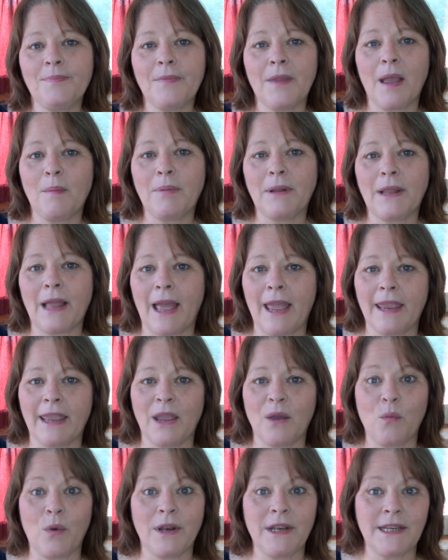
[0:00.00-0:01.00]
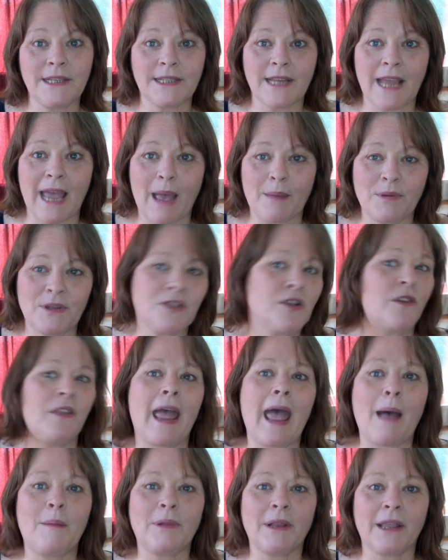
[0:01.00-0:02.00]
applying it, what needs to happen so
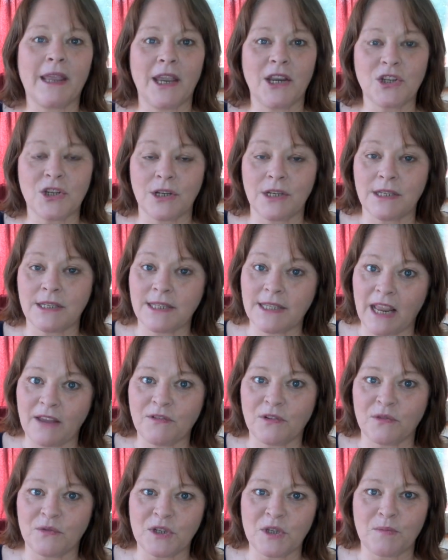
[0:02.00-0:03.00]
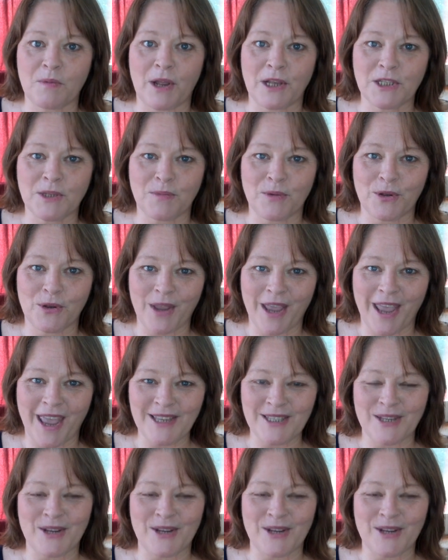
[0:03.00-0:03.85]
the application is safe and responsible, okay?